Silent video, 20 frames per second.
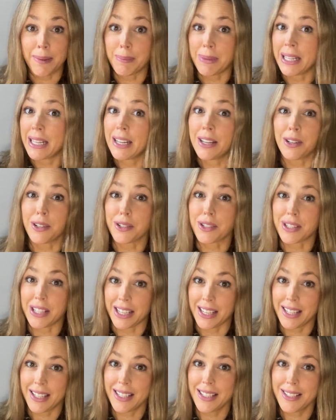meat eaters
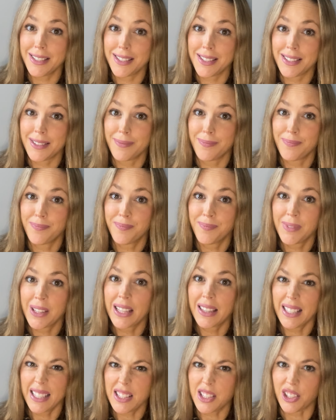think it is?
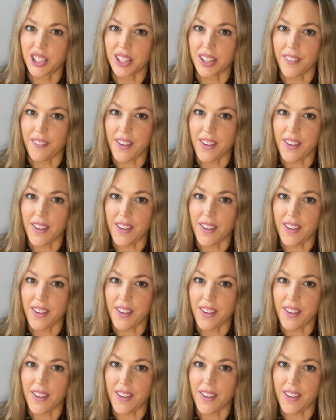Let's look at the